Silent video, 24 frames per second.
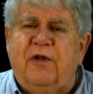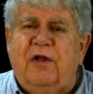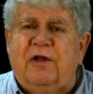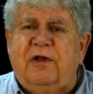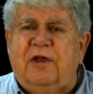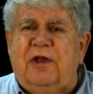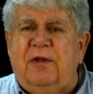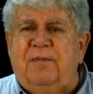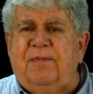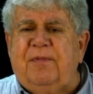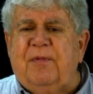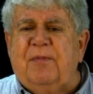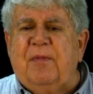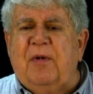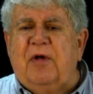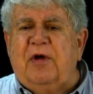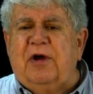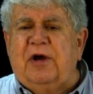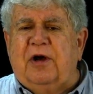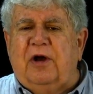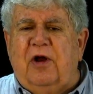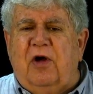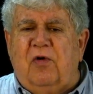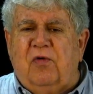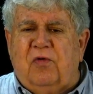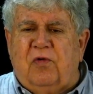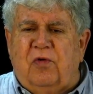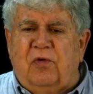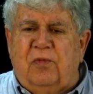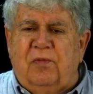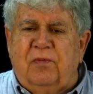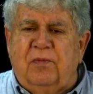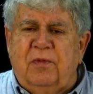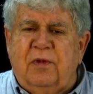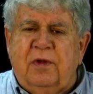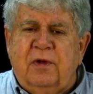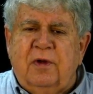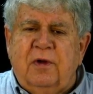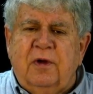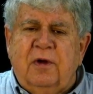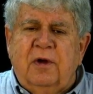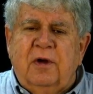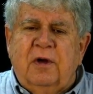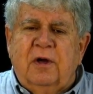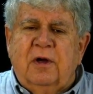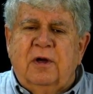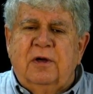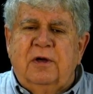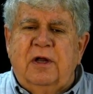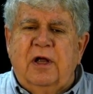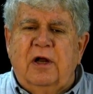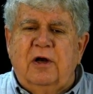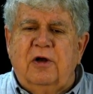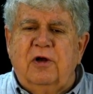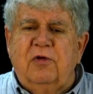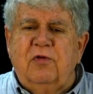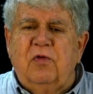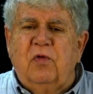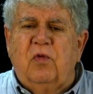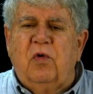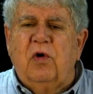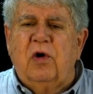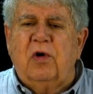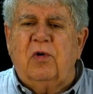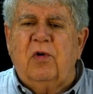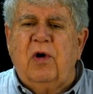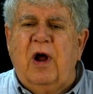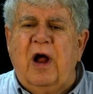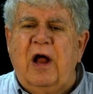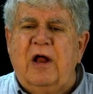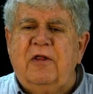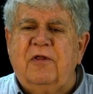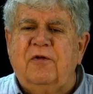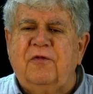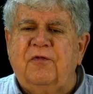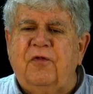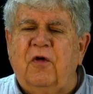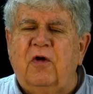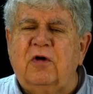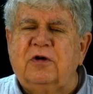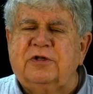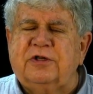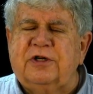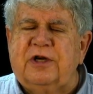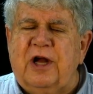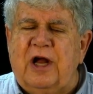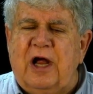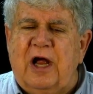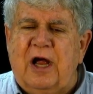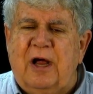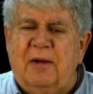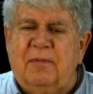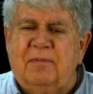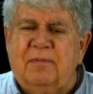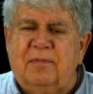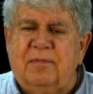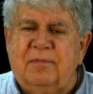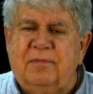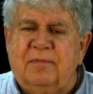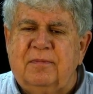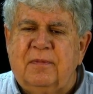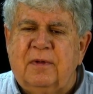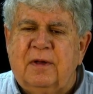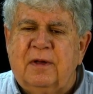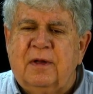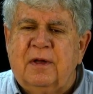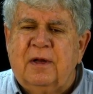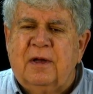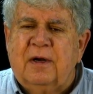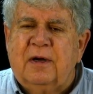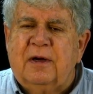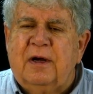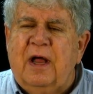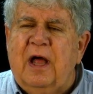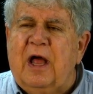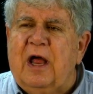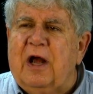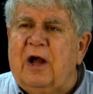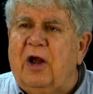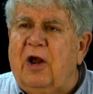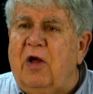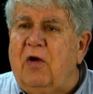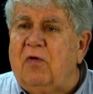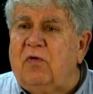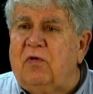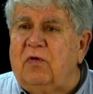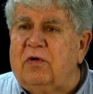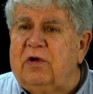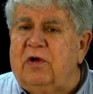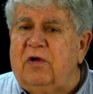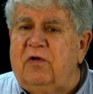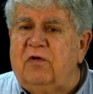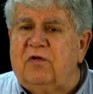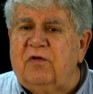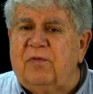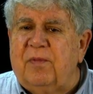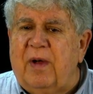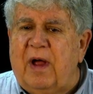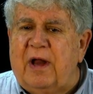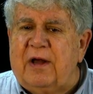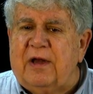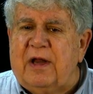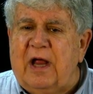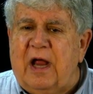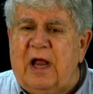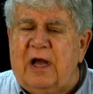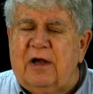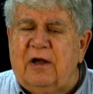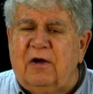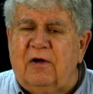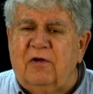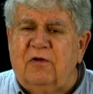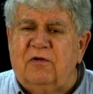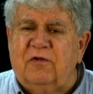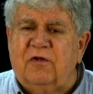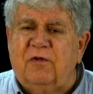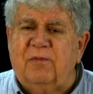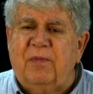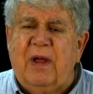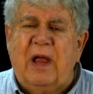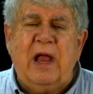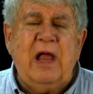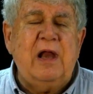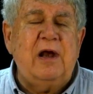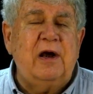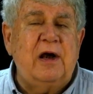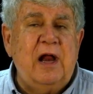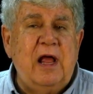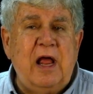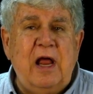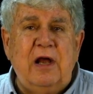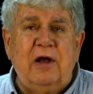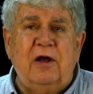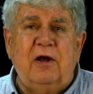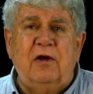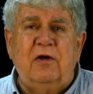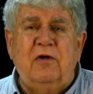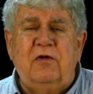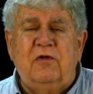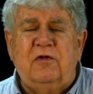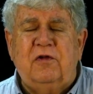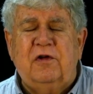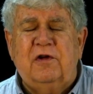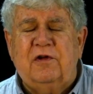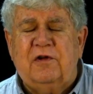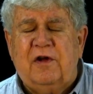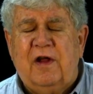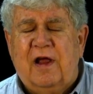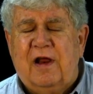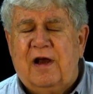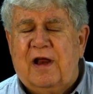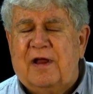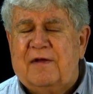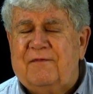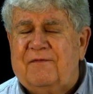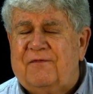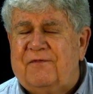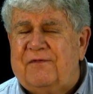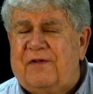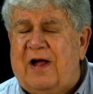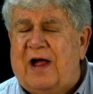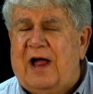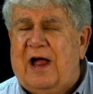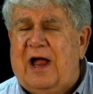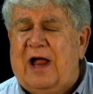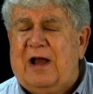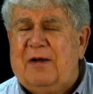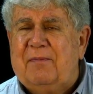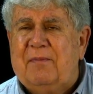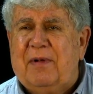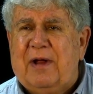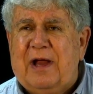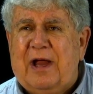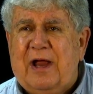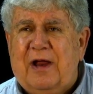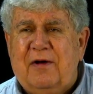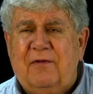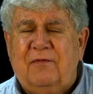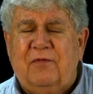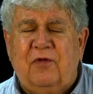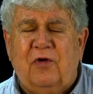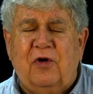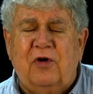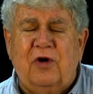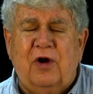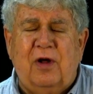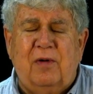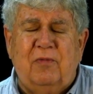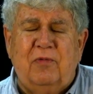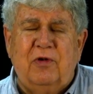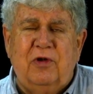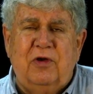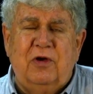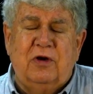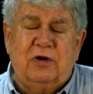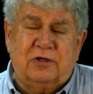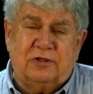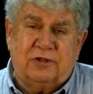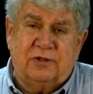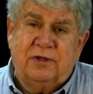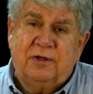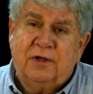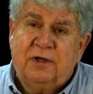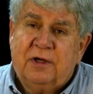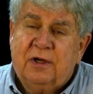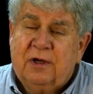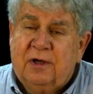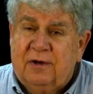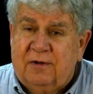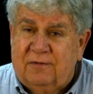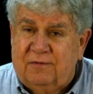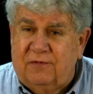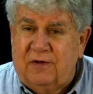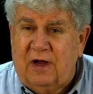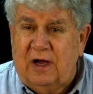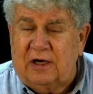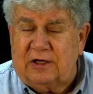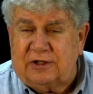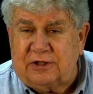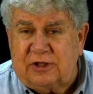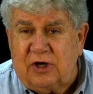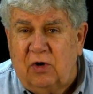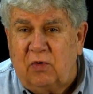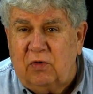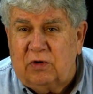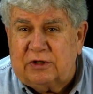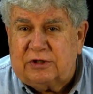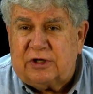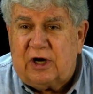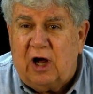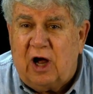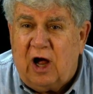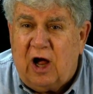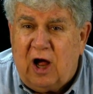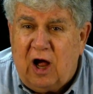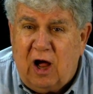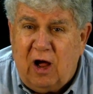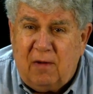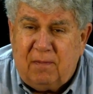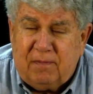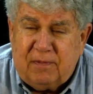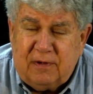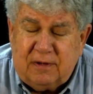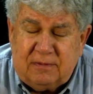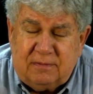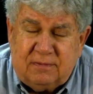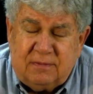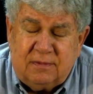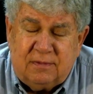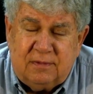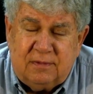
they keep your money local. They'll do the work right the first time. Now, in local news about the Andalusia Band, and Andalusia has had a fine band for a number of years. In fact, so is Op, and